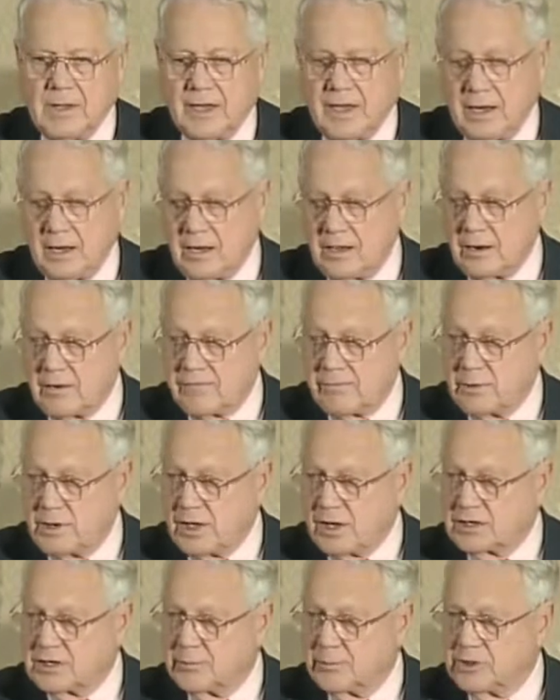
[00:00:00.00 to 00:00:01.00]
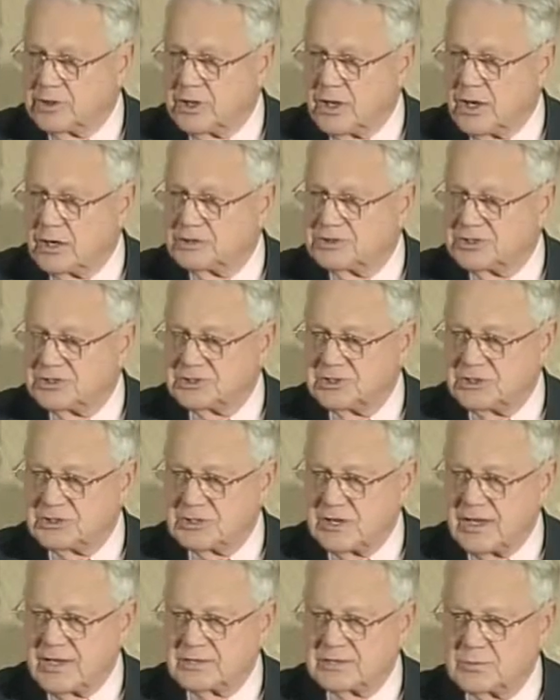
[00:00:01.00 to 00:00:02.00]
I had a letter from Dr. MacDonald just
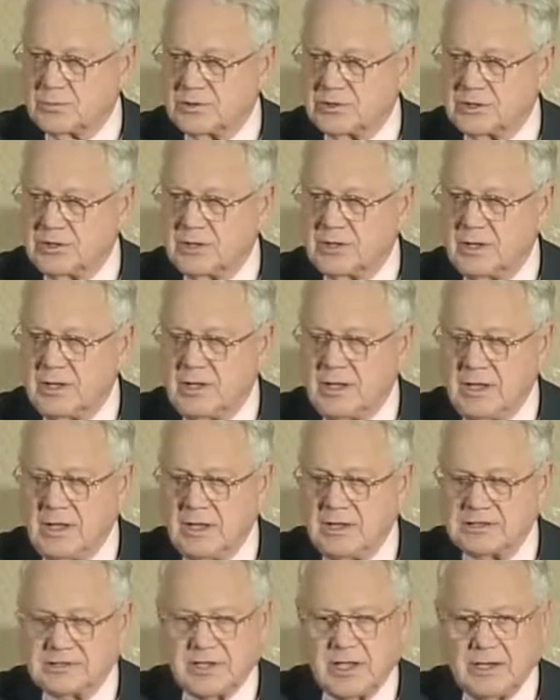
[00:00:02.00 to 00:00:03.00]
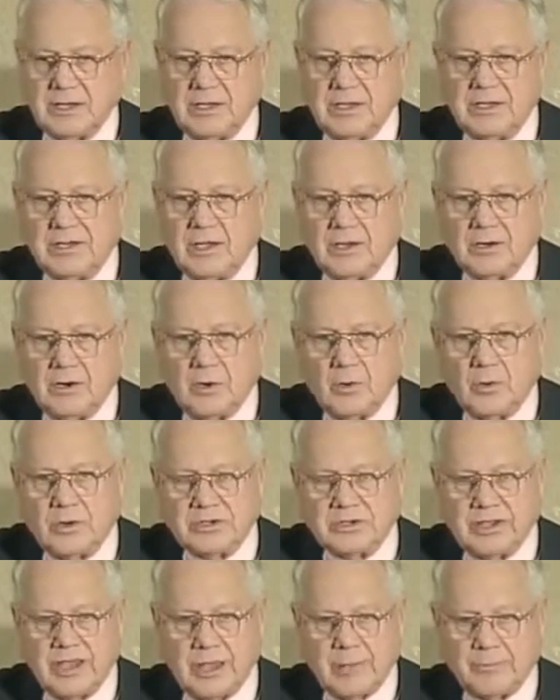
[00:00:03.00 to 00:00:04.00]
this last week saying he doesn't know
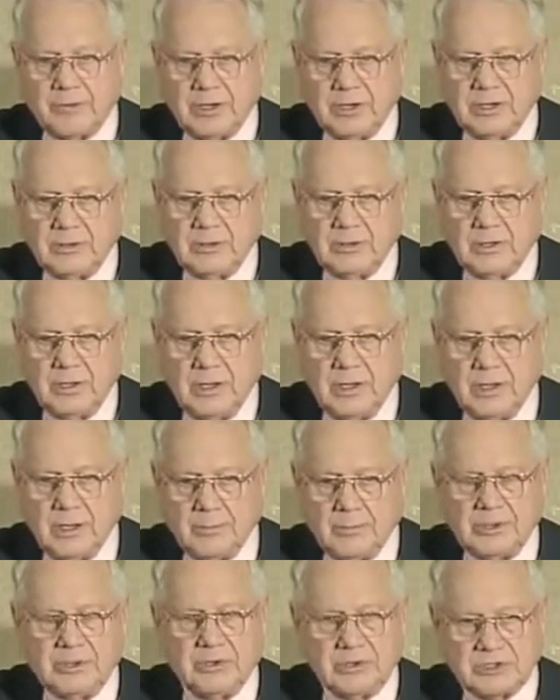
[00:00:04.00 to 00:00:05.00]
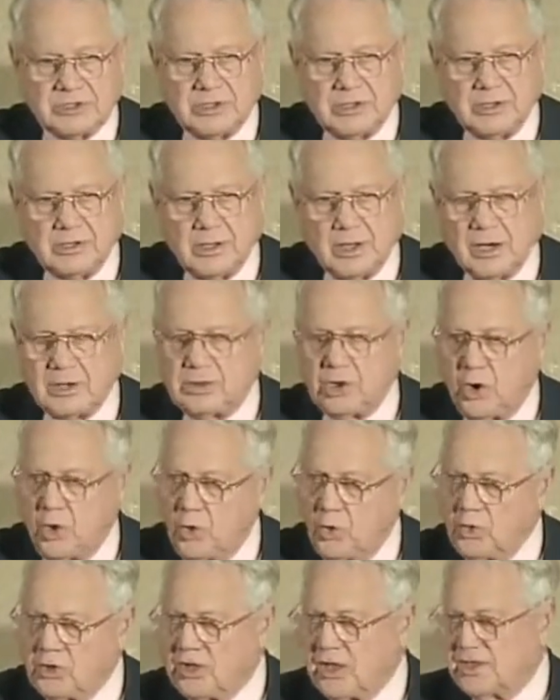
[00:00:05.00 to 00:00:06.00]
what's happening but they're sitting on it. The
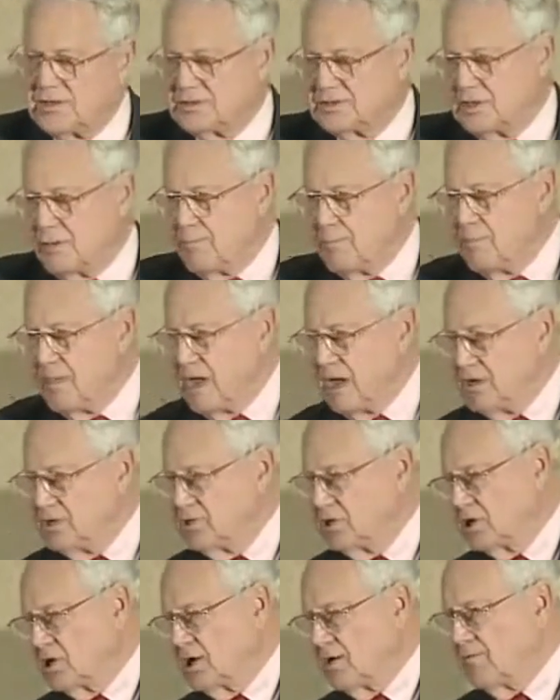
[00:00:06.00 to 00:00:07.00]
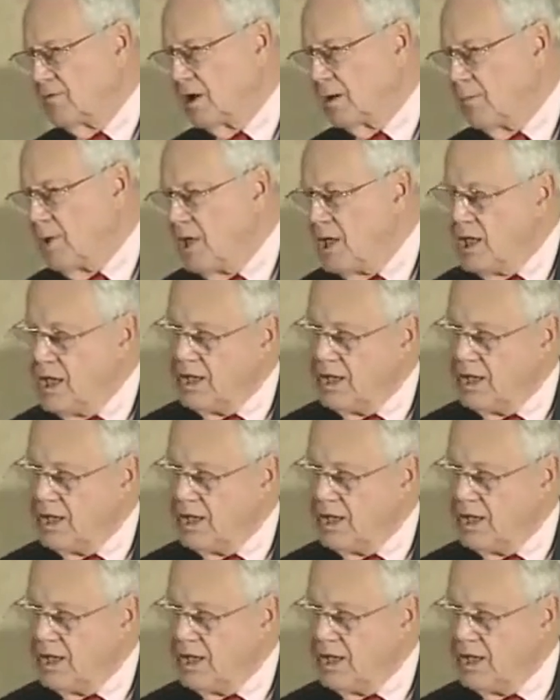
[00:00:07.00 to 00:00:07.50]
whole case is a major cover up.